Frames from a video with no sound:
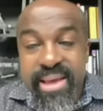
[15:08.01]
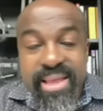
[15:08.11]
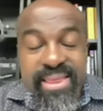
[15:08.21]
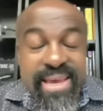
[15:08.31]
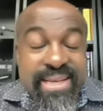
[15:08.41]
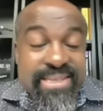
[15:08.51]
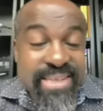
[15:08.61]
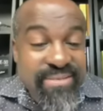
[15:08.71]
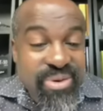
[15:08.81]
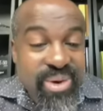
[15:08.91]
they can
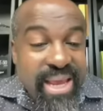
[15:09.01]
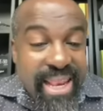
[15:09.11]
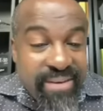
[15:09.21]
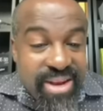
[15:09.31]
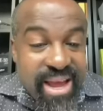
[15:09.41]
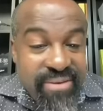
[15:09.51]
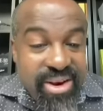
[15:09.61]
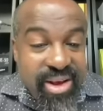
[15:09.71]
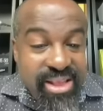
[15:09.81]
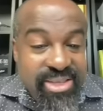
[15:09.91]
save you
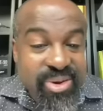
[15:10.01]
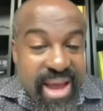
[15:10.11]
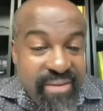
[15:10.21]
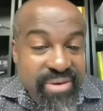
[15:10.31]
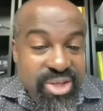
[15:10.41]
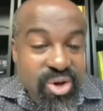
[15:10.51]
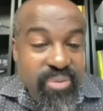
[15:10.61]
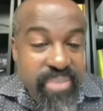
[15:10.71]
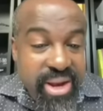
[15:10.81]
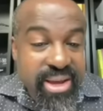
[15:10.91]
$1,100 on average on
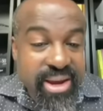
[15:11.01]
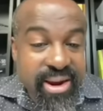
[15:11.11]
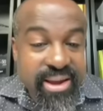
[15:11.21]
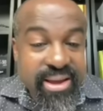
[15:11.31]
Medicare